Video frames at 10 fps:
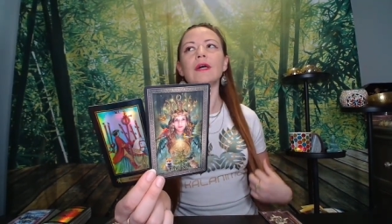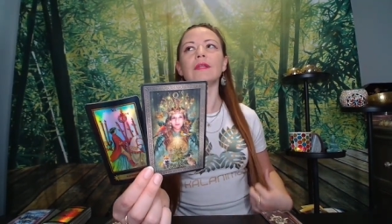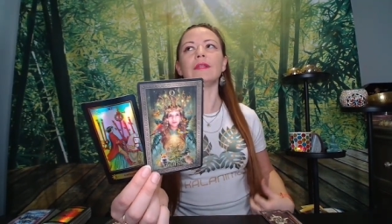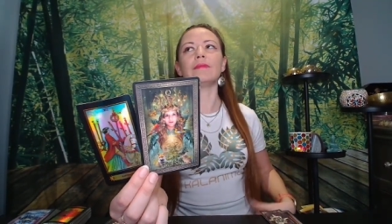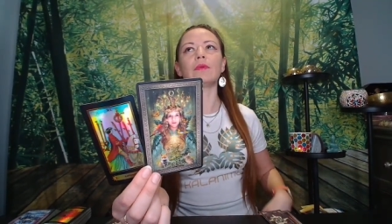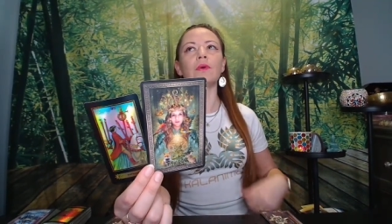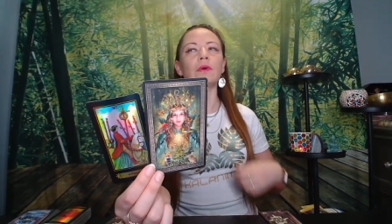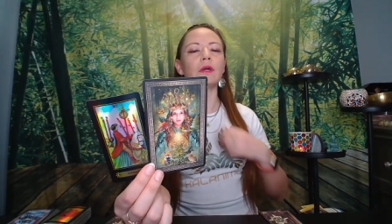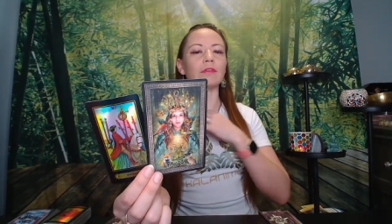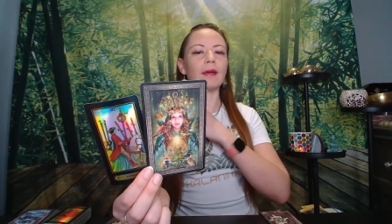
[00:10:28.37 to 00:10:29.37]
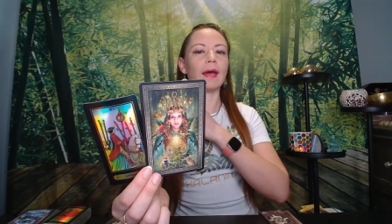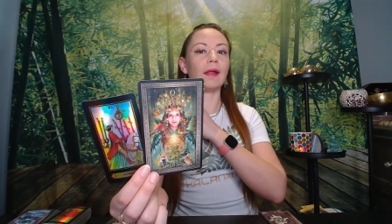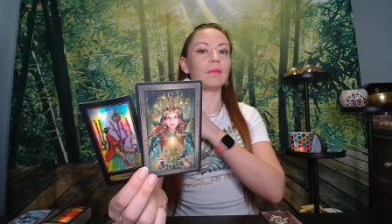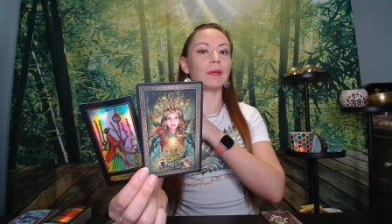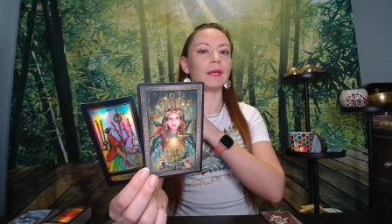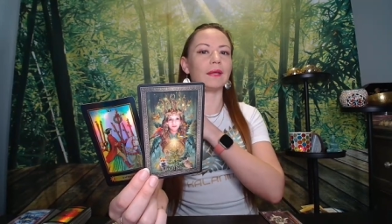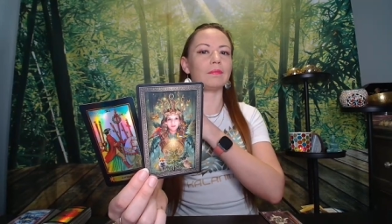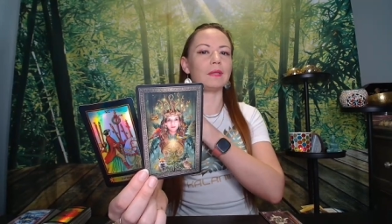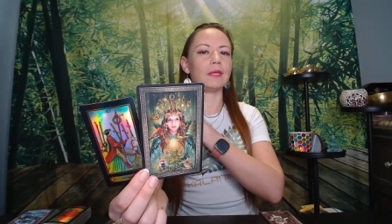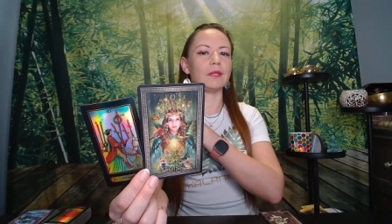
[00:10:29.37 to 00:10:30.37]
the more of help I can
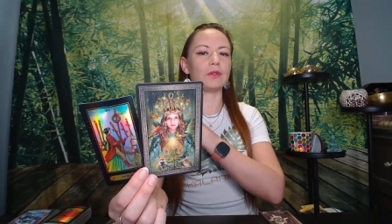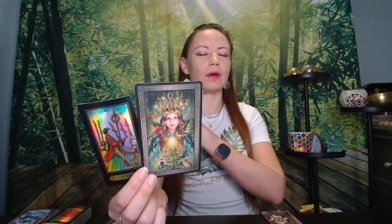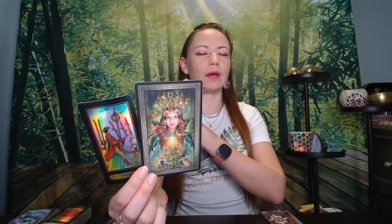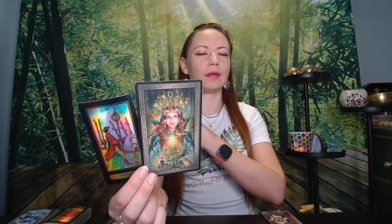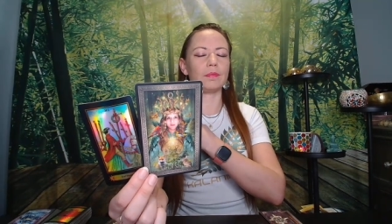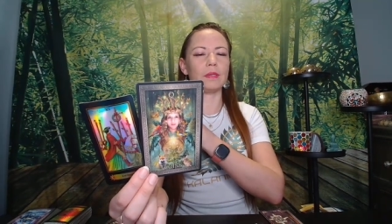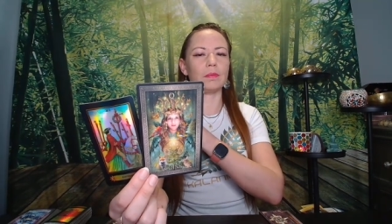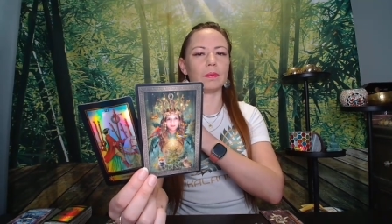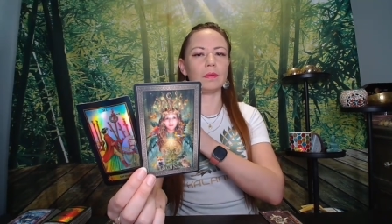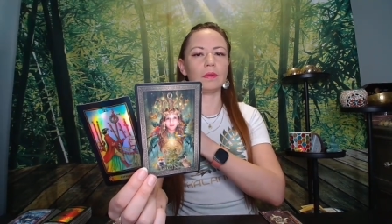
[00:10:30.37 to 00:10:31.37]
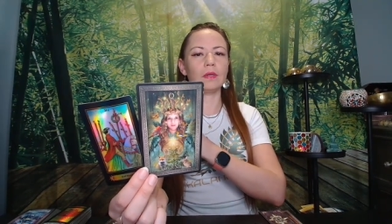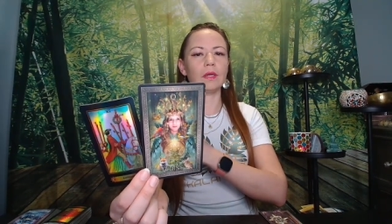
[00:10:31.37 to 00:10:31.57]
be to other people.